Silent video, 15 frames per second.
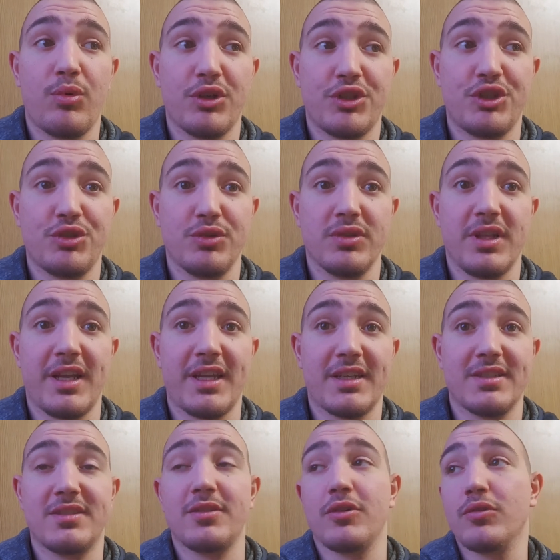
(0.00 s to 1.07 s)
what you
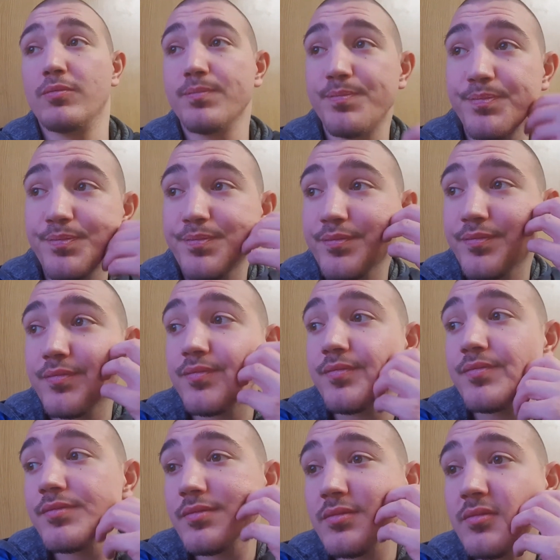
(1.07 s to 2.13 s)
like. So
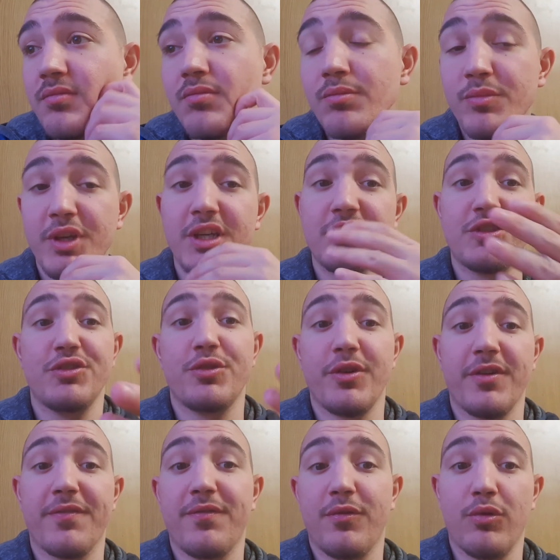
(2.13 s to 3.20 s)
because you're
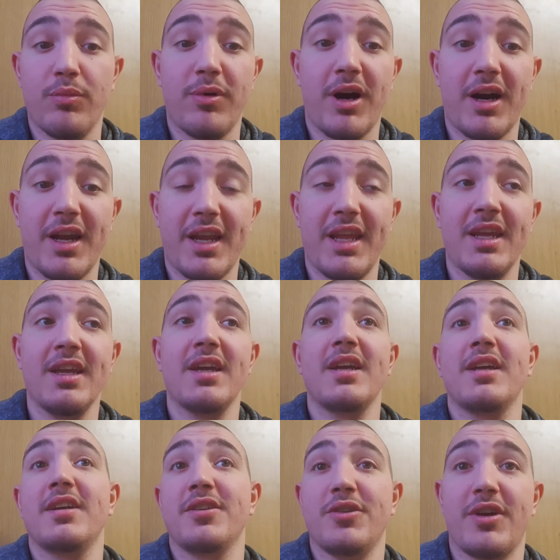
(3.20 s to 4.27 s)
doing full body,
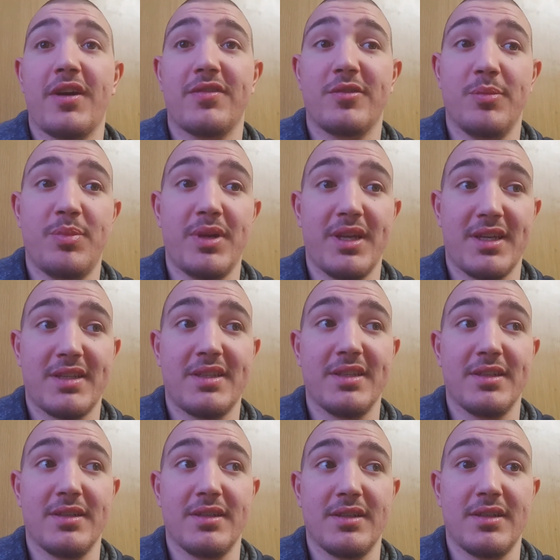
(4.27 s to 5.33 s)
you have to pick
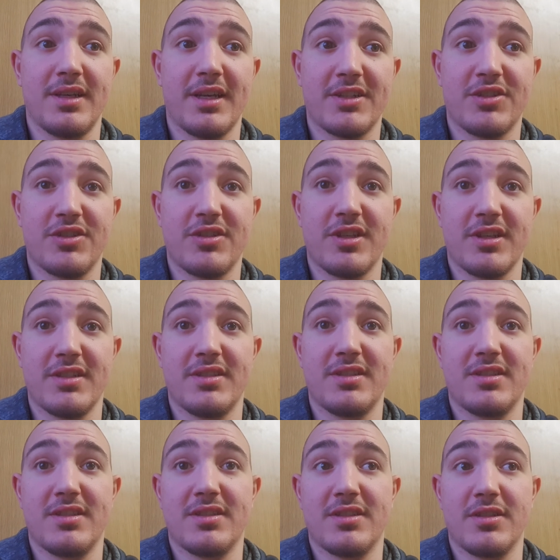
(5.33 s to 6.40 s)
the
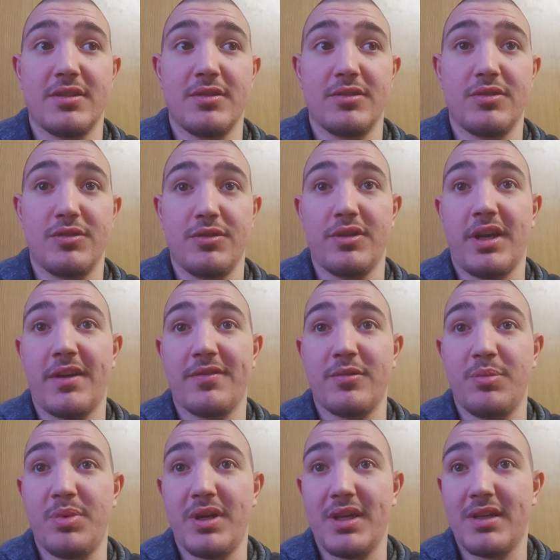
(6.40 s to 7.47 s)
exercises so you have
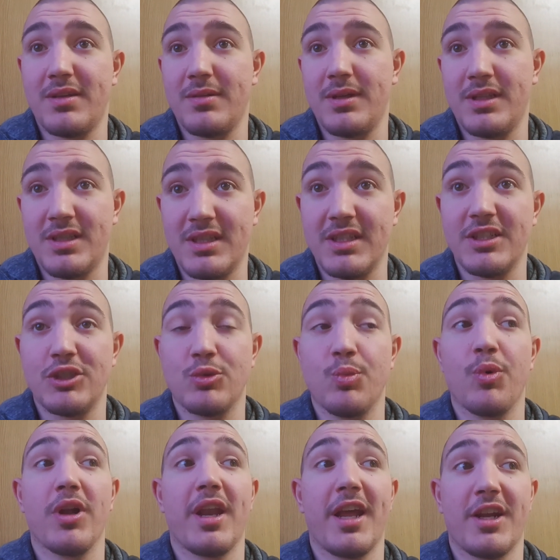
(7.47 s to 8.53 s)
to pick at least
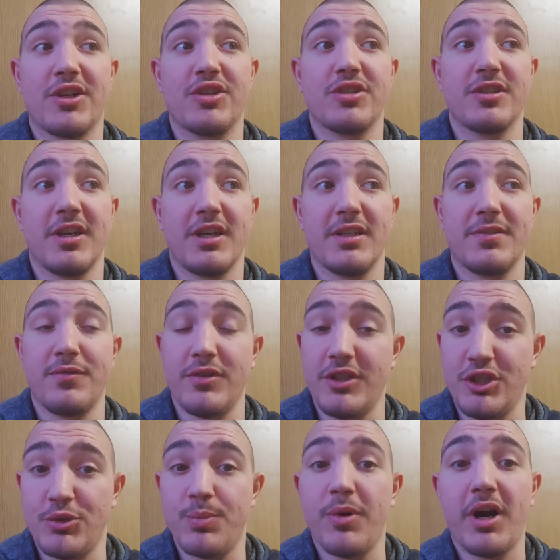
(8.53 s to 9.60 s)
one exercise for
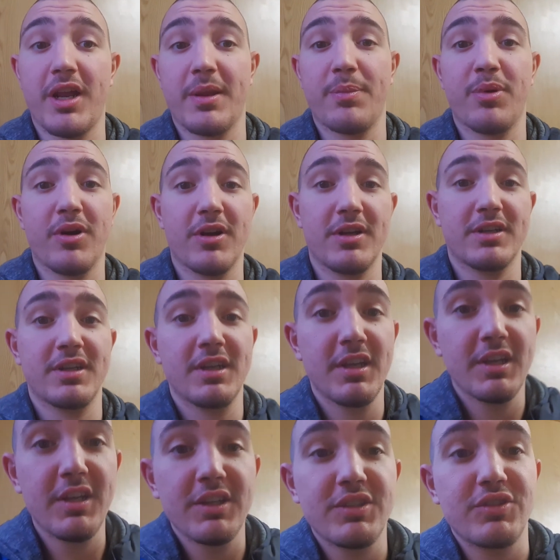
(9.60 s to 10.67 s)
each body part.
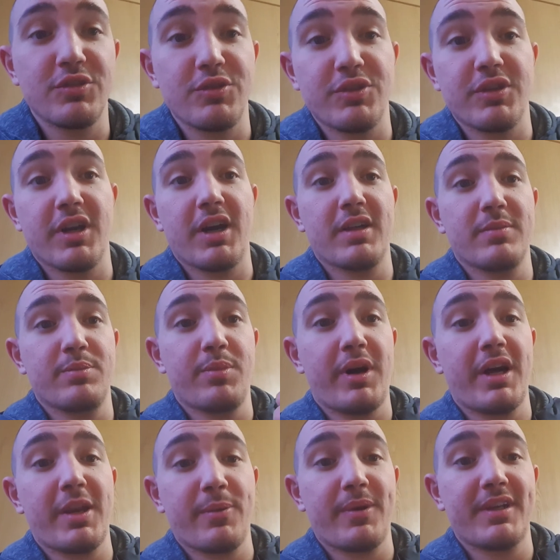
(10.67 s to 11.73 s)
So you got
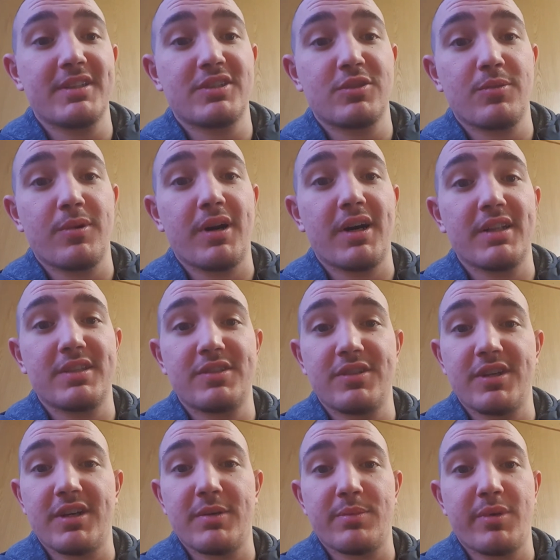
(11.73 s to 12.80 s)
body weight squats, you
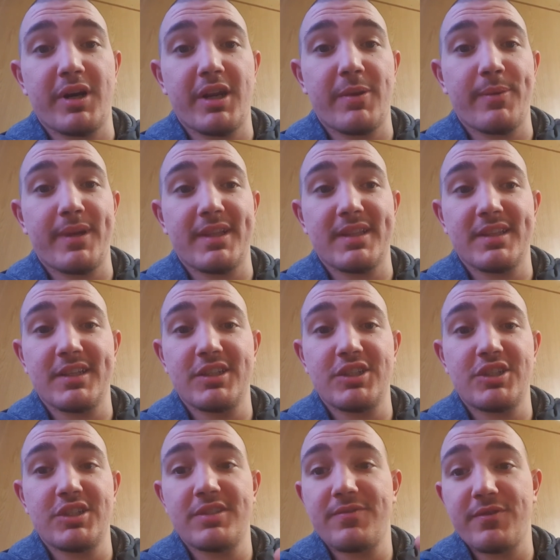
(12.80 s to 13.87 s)
got body weight
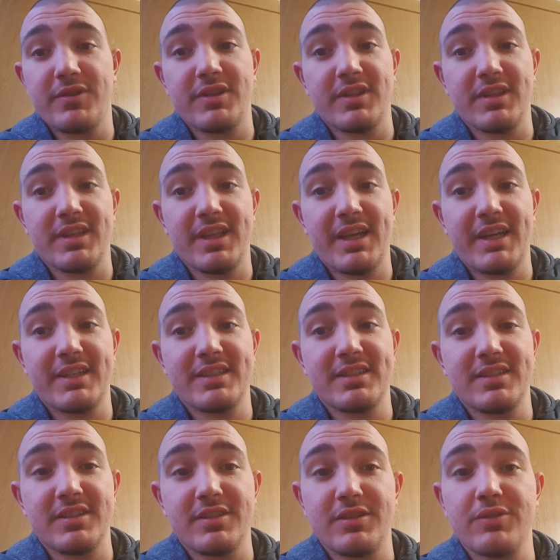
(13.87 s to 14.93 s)
lunges for the legs
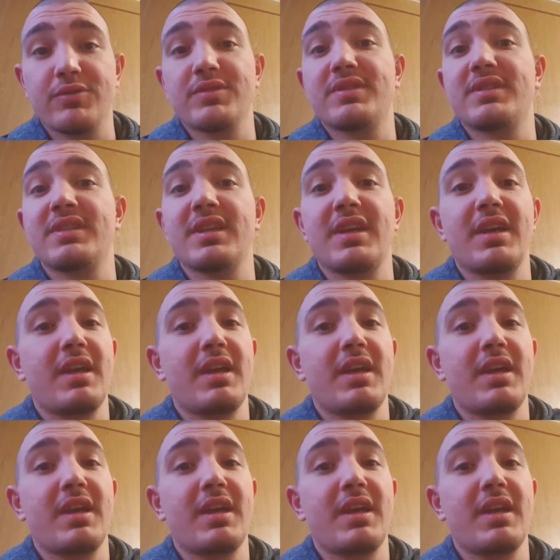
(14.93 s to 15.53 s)
and the glutes,